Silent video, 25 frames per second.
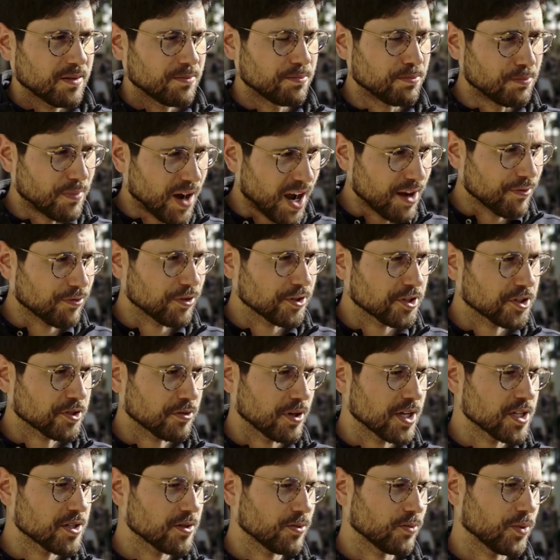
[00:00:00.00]
my
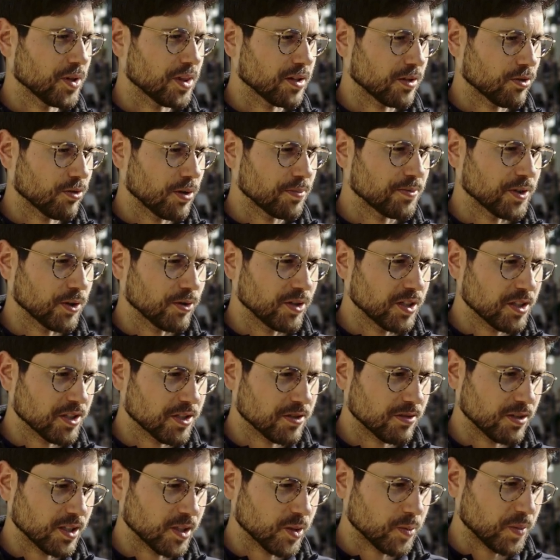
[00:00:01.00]
frustration with the crypto
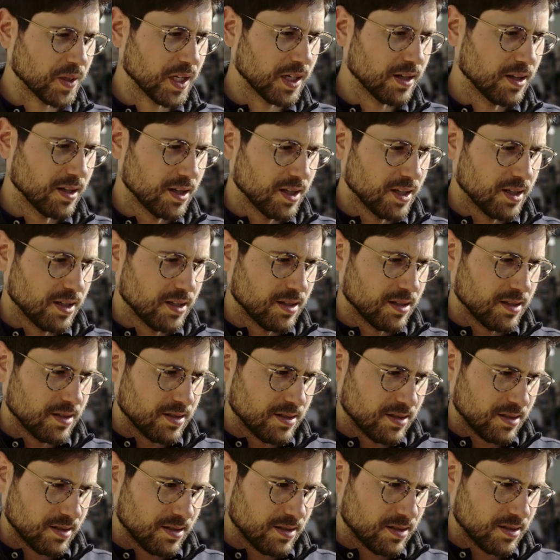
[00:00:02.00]
industry has been
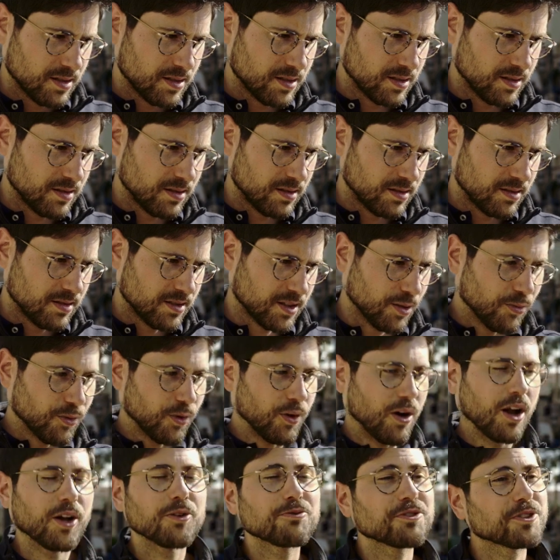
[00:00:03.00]

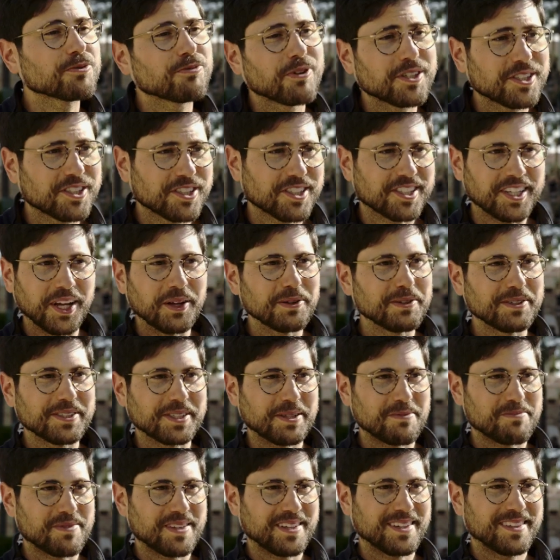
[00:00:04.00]
someone always wants to sell you
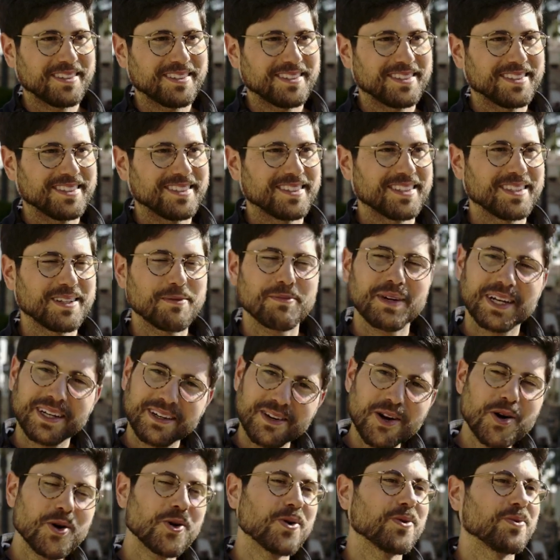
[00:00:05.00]
something. I'm like,
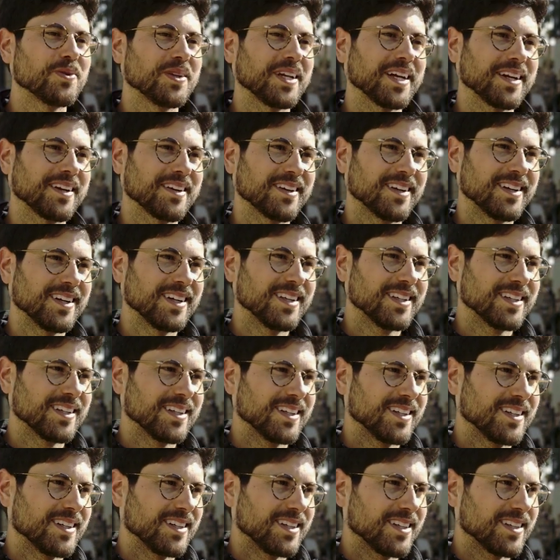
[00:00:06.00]
no, like
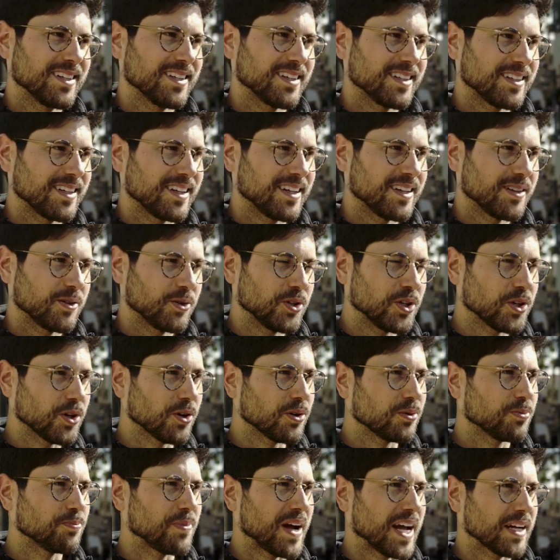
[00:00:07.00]
you
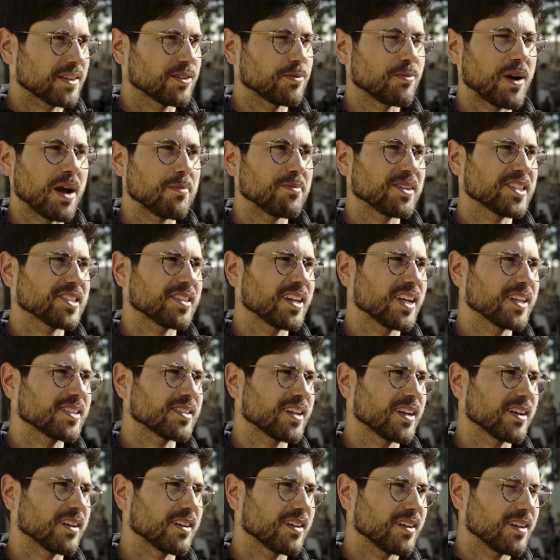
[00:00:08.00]
go back to my
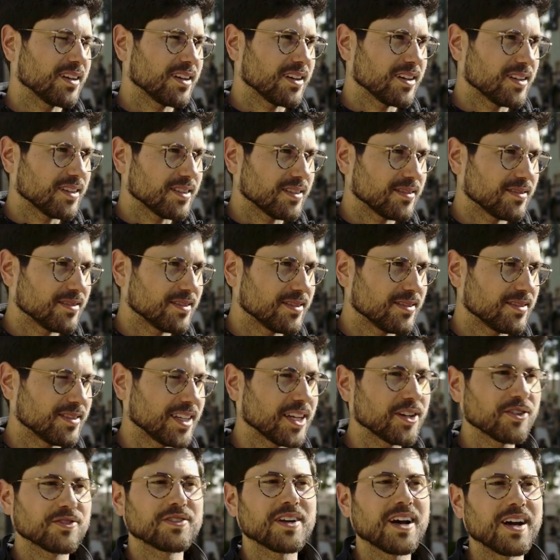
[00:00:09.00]
mistakes, like
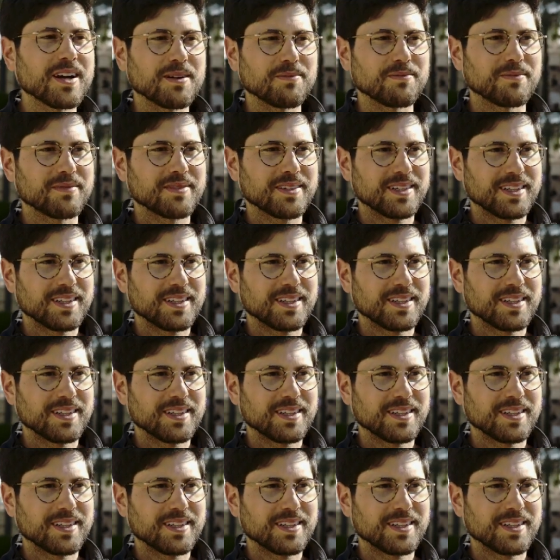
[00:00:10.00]
take your time.